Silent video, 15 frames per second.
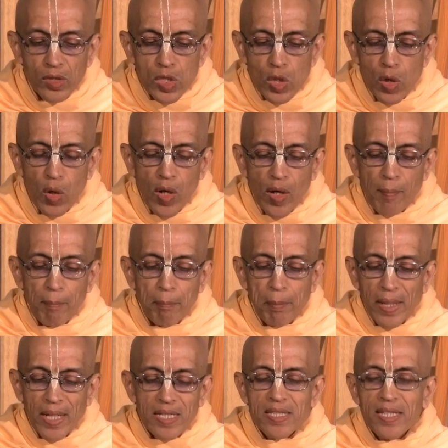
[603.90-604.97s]
So
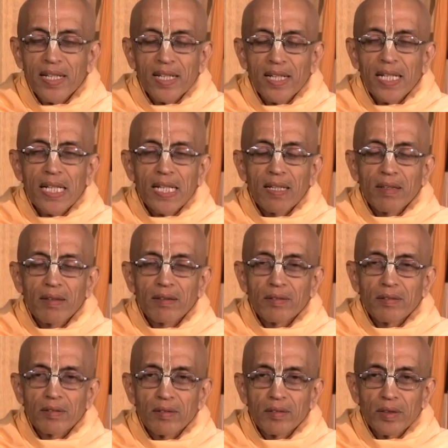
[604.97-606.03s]

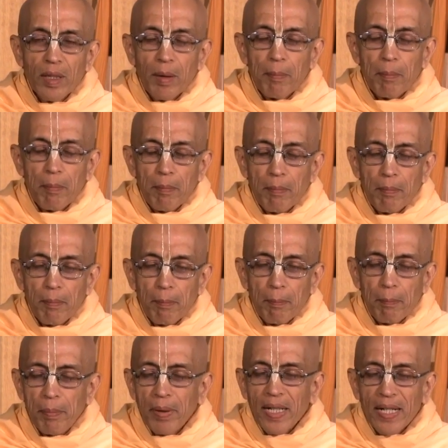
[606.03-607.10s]
basically the
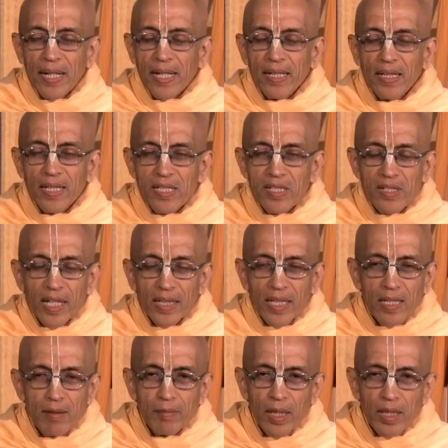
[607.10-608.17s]
building is
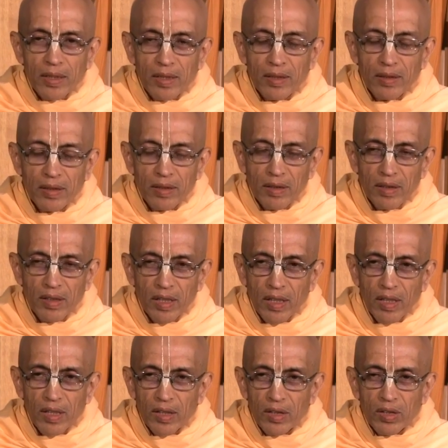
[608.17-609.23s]
nothing but
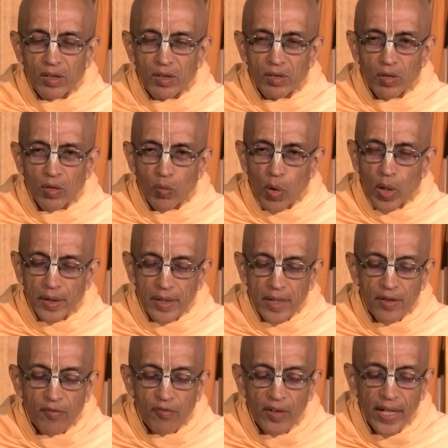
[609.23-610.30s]
earth,
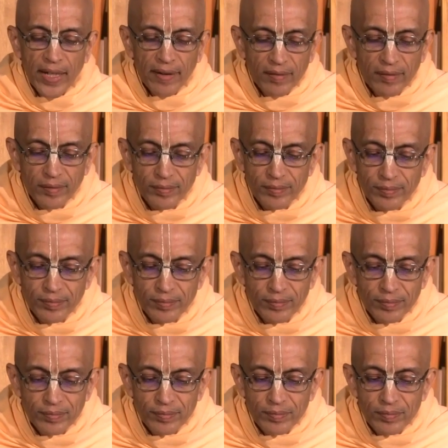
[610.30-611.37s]
water and fire.
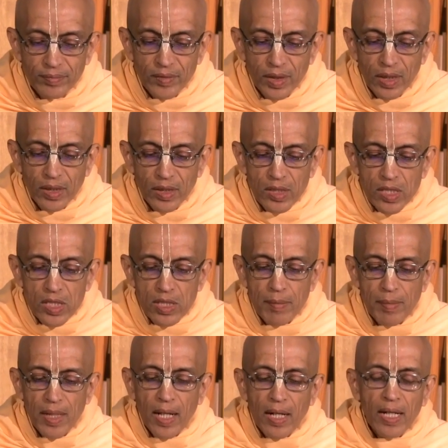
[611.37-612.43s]

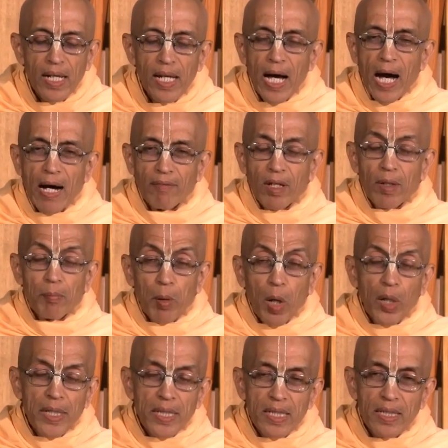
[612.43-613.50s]
Similarly, our
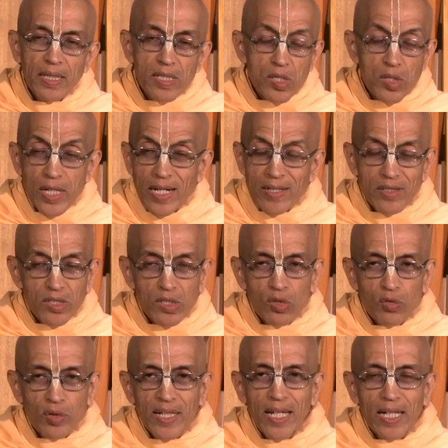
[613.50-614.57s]
body is not
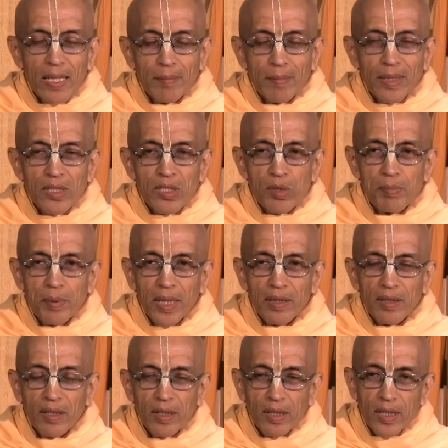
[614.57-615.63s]
just three elements
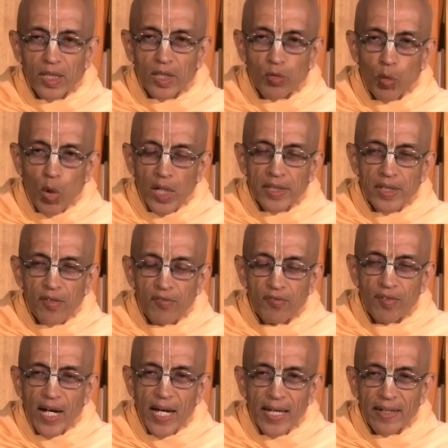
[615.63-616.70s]
but earth, water,
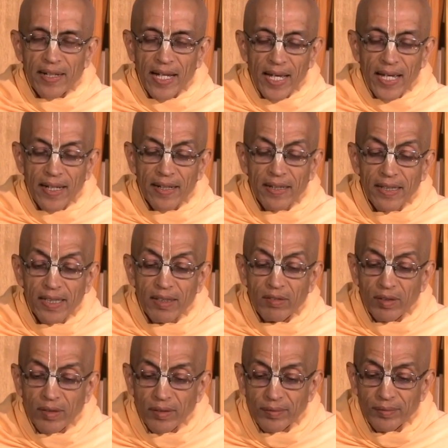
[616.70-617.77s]
fire, air and
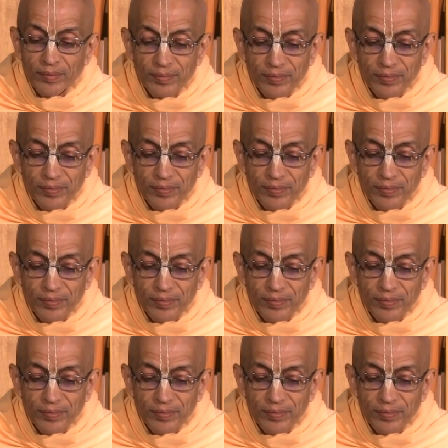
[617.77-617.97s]
ether.